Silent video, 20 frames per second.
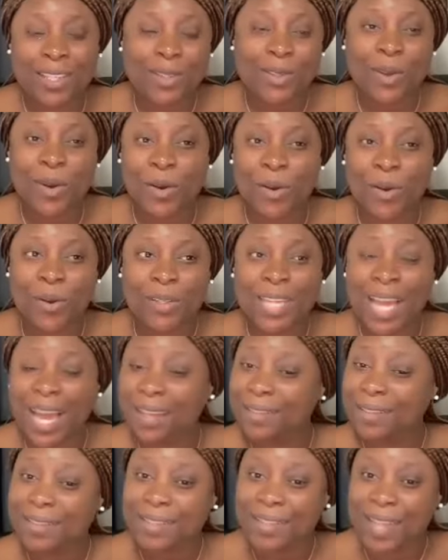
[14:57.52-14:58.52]
So
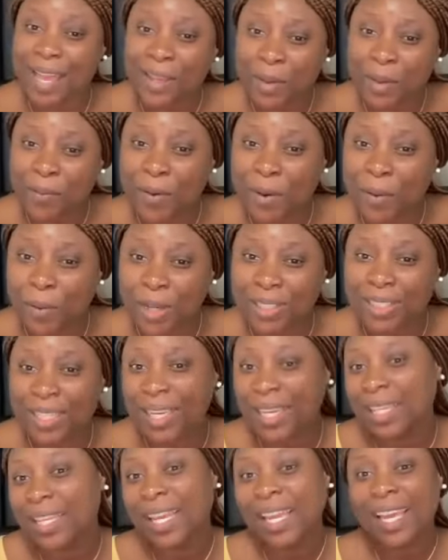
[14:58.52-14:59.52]
yeah, thank you for
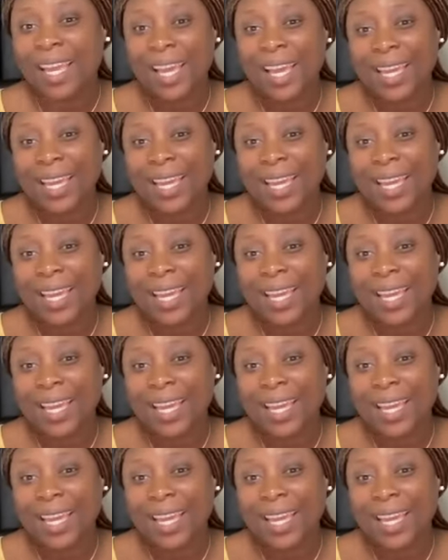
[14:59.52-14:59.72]
watching.